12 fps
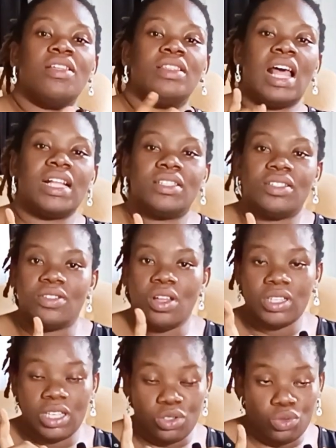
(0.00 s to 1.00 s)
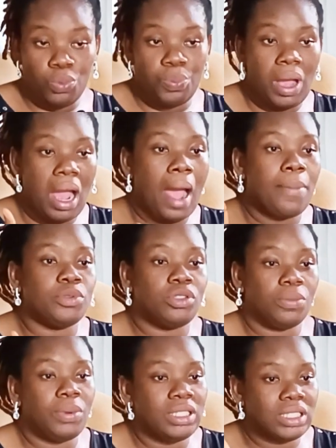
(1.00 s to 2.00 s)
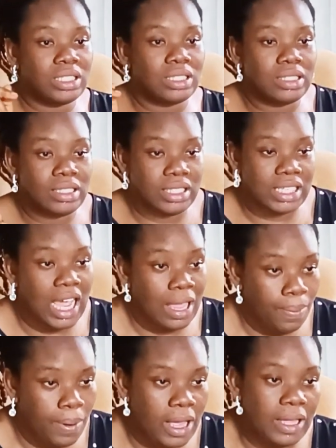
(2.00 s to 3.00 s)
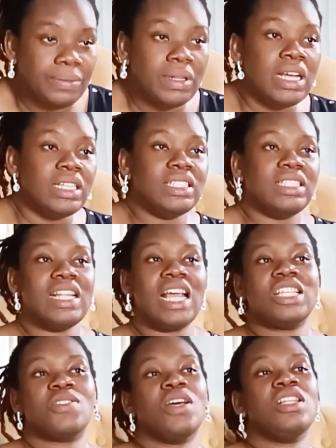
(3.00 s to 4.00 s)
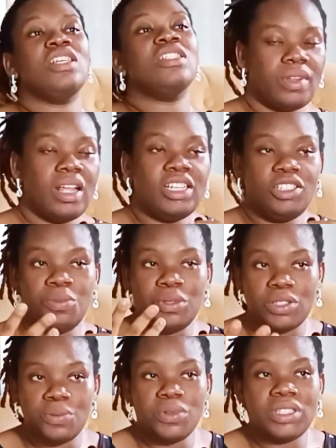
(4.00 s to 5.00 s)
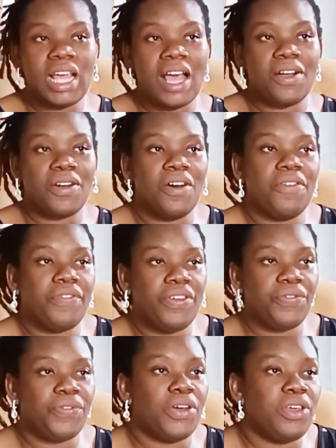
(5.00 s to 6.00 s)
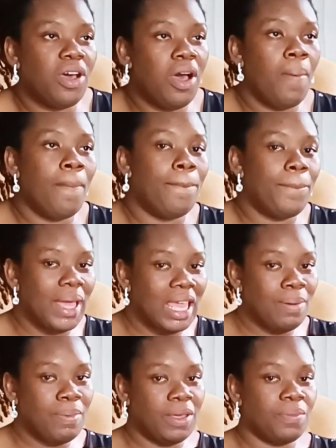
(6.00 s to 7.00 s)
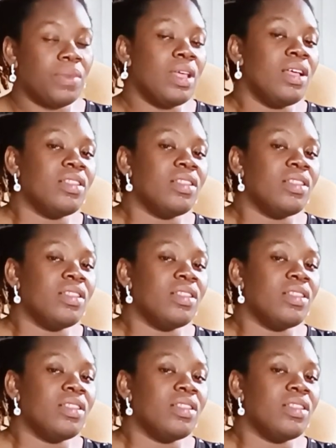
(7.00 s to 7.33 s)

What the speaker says: That is not a super absorbent diaper. The next one is it should be smooth and comfy for your baby.